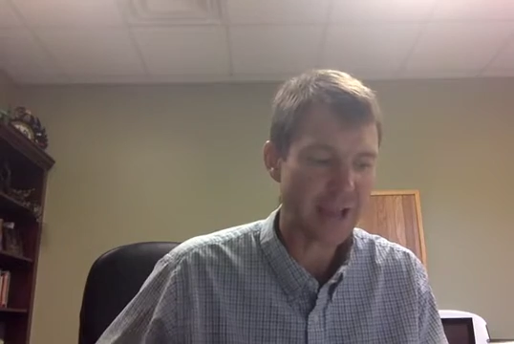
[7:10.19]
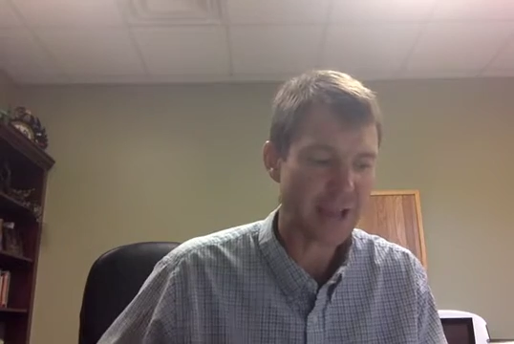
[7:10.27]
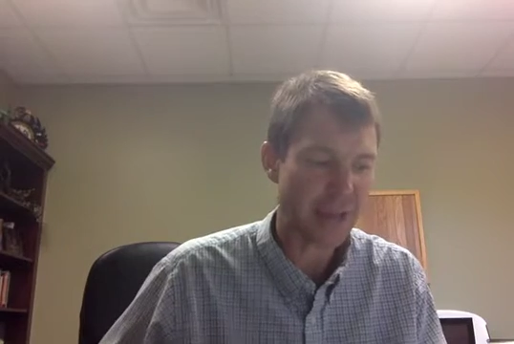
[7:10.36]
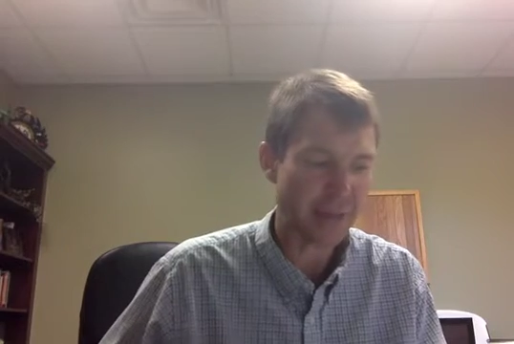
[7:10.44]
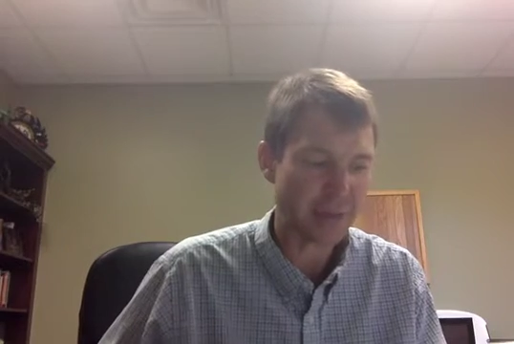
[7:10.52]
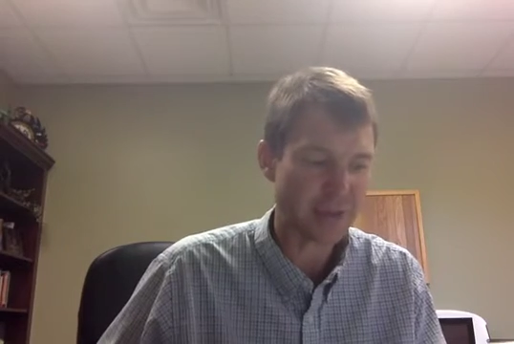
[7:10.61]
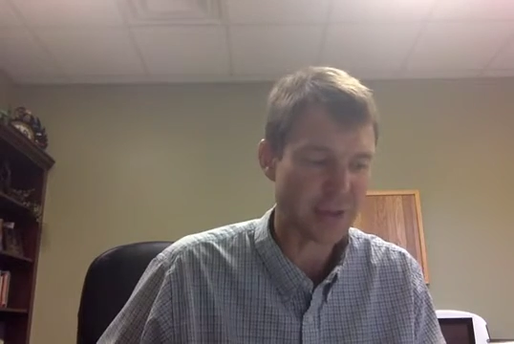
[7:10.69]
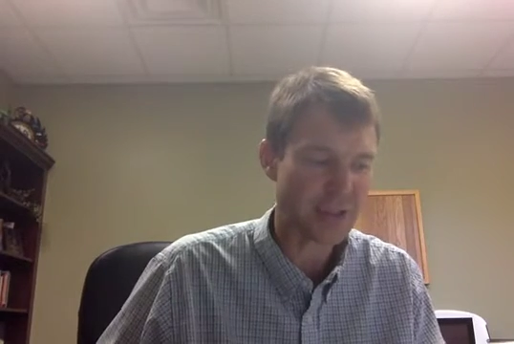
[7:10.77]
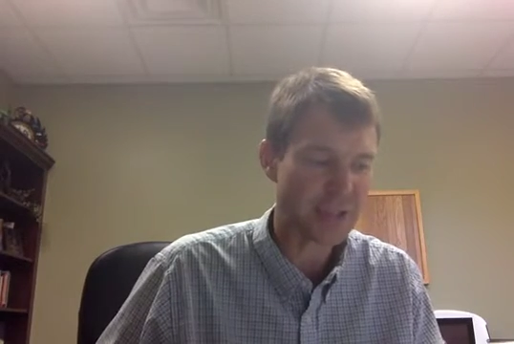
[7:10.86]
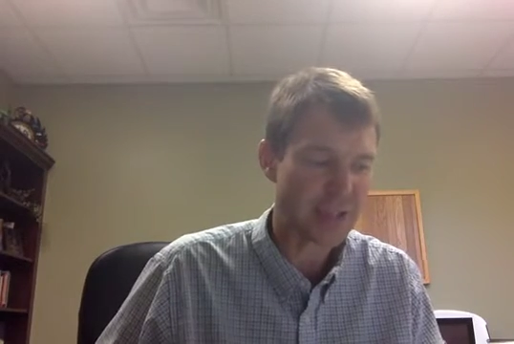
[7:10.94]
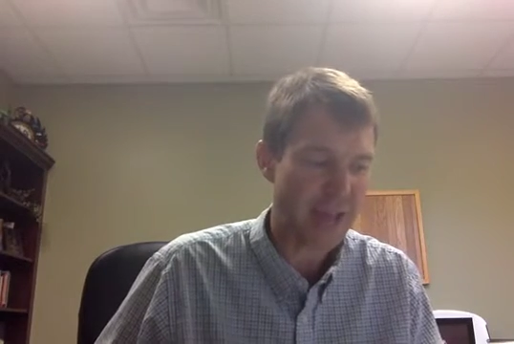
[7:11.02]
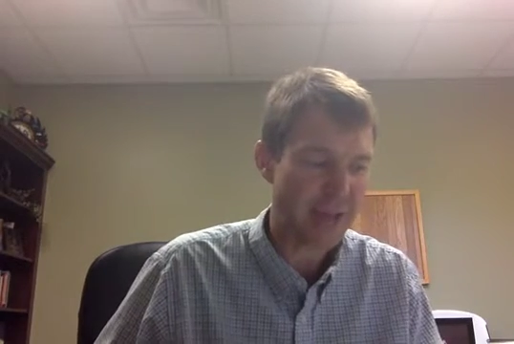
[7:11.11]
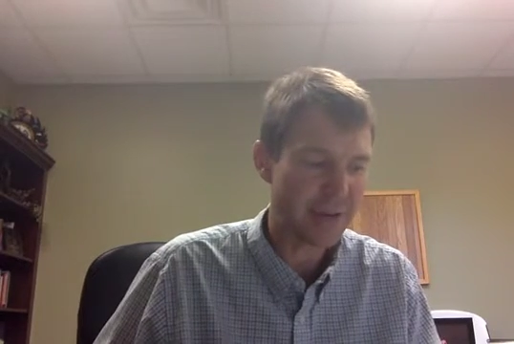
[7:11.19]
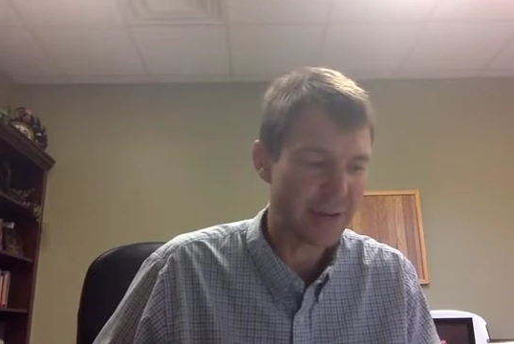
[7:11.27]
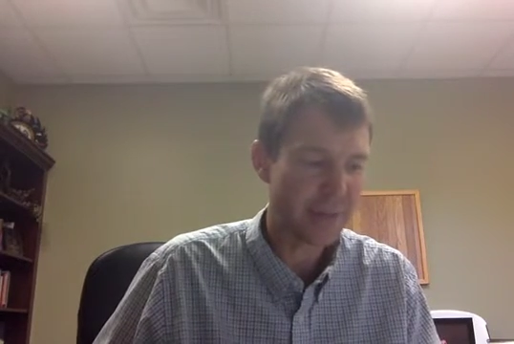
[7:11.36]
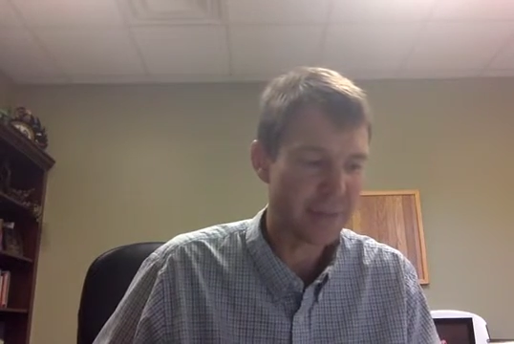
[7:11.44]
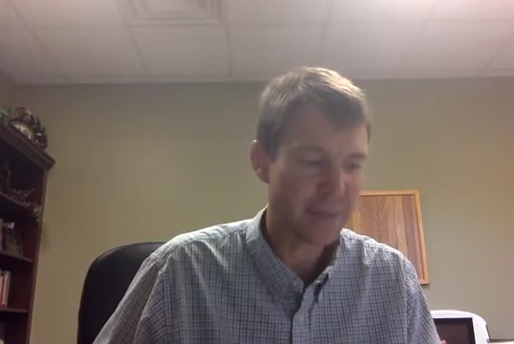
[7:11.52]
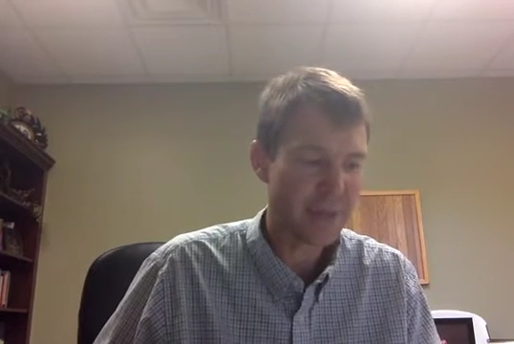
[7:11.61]
chapter 7,
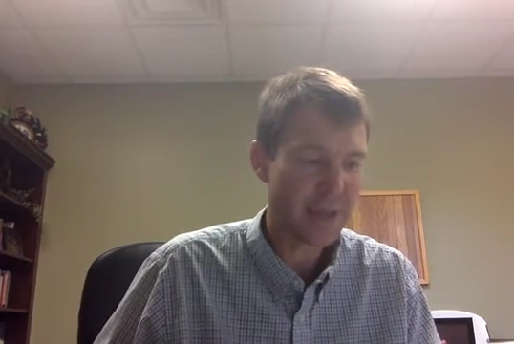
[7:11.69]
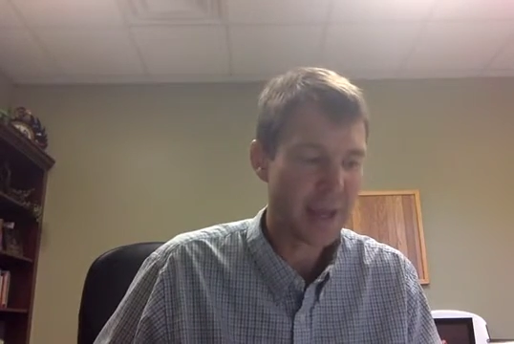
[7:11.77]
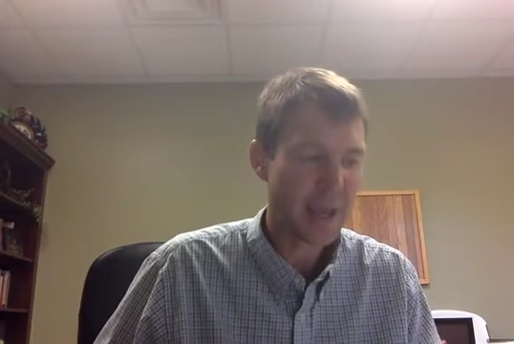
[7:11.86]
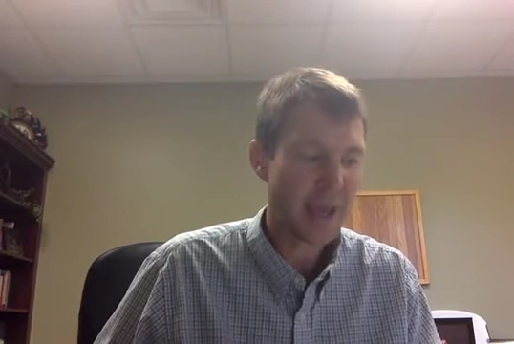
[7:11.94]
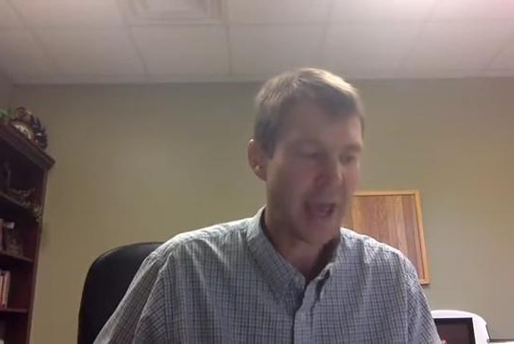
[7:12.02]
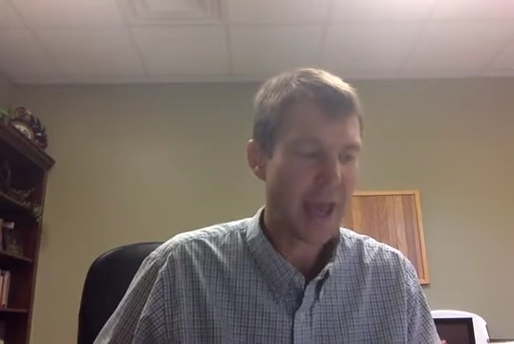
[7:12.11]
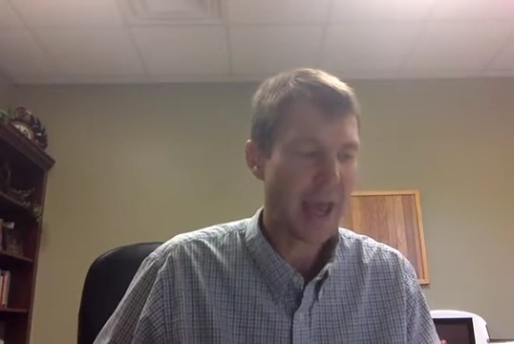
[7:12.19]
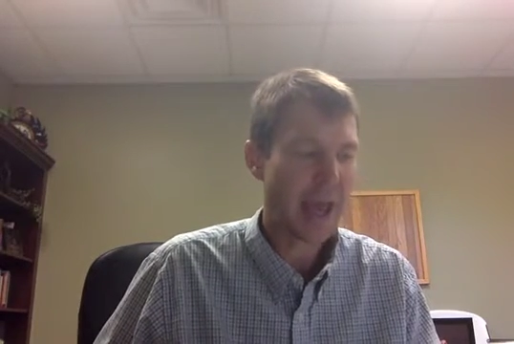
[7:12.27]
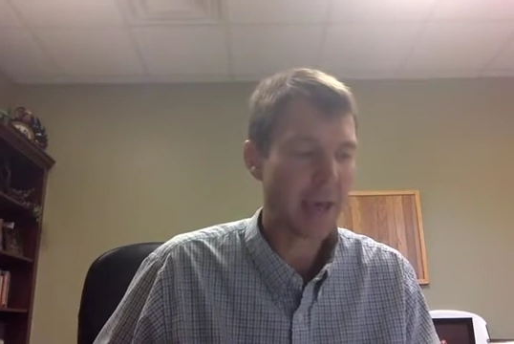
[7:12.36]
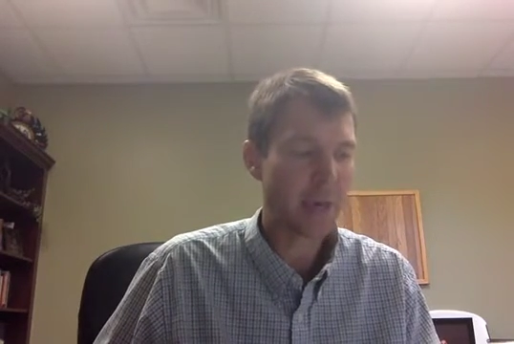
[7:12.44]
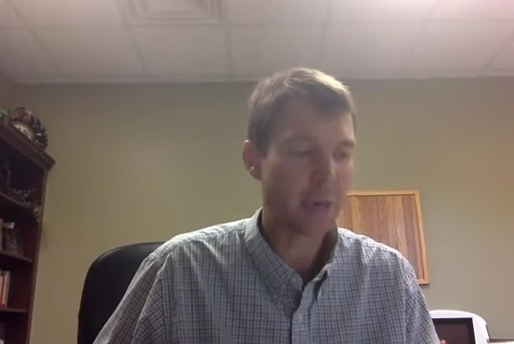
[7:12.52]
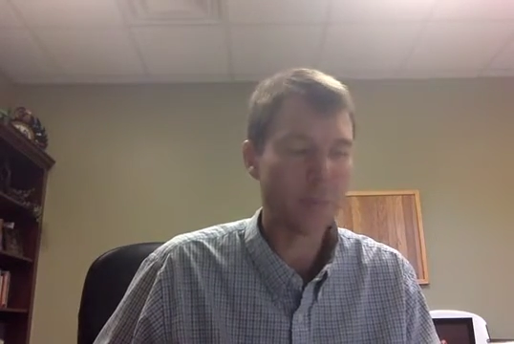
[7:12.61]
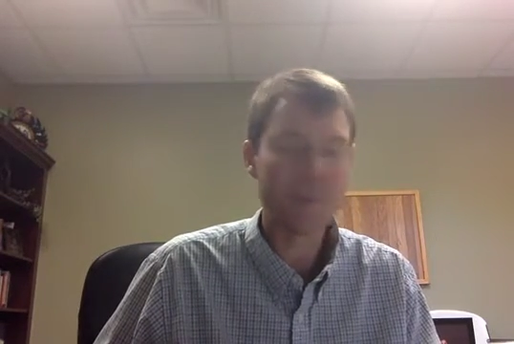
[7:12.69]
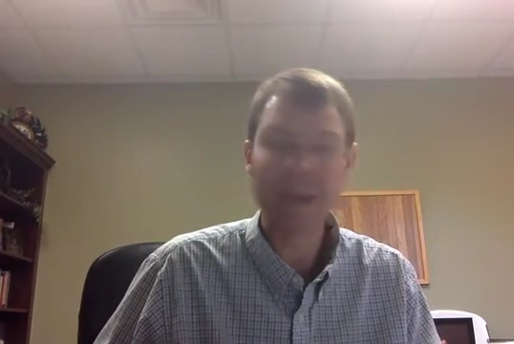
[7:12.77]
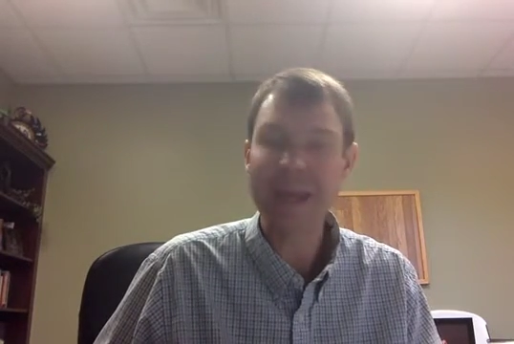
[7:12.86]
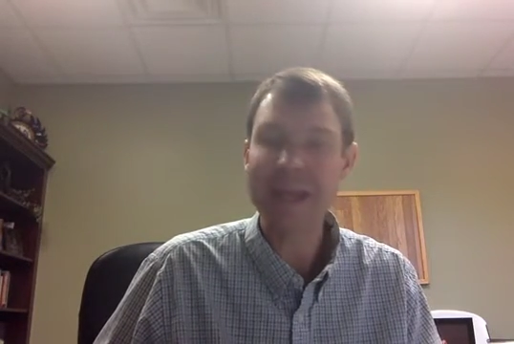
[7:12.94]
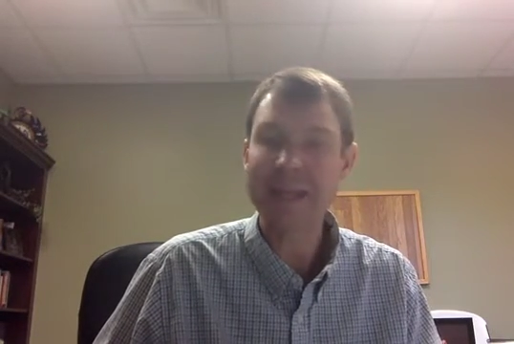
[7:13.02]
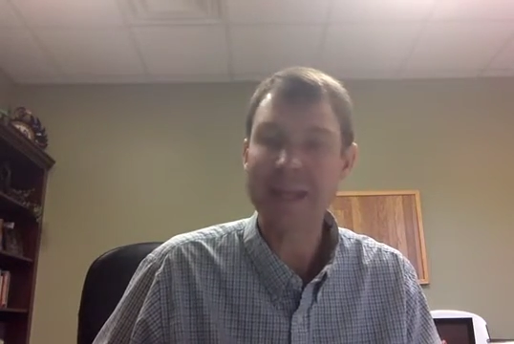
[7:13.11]
and we'll
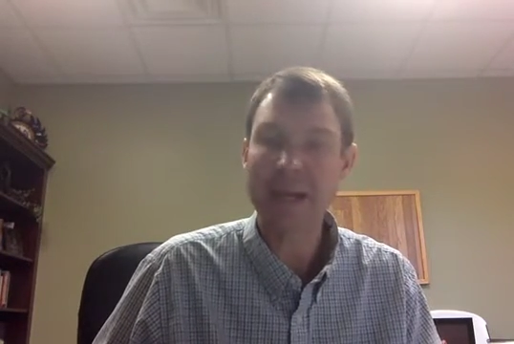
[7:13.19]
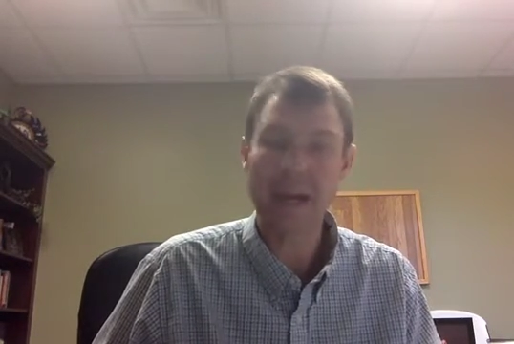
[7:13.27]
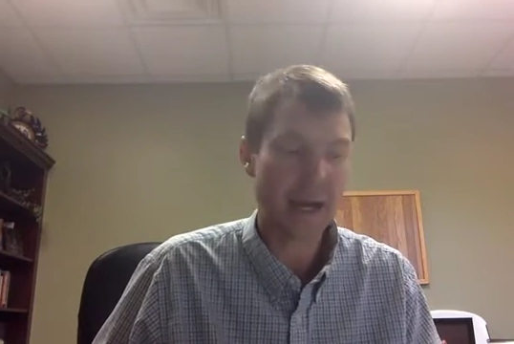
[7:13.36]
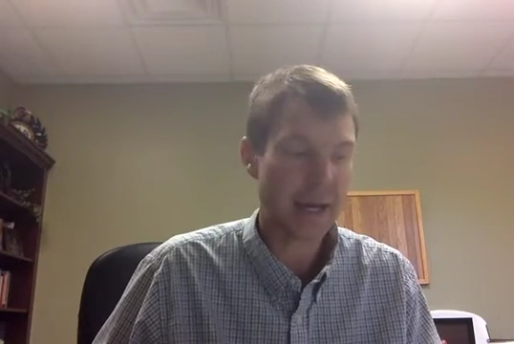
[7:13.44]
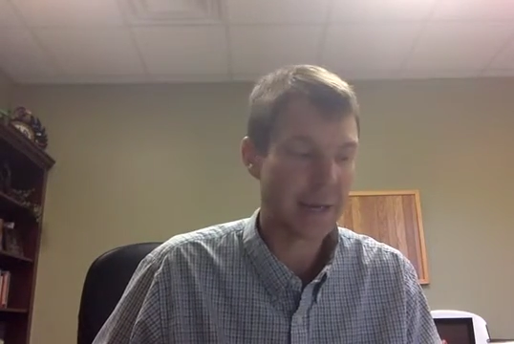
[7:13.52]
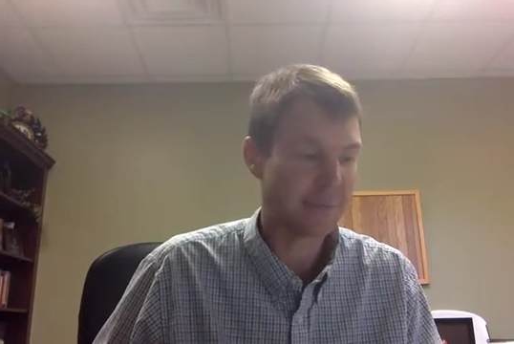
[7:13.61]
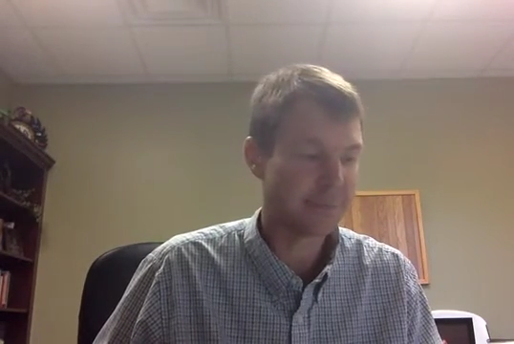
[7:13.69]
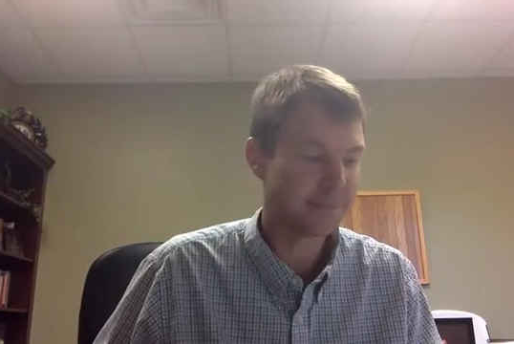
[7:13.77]
meet. I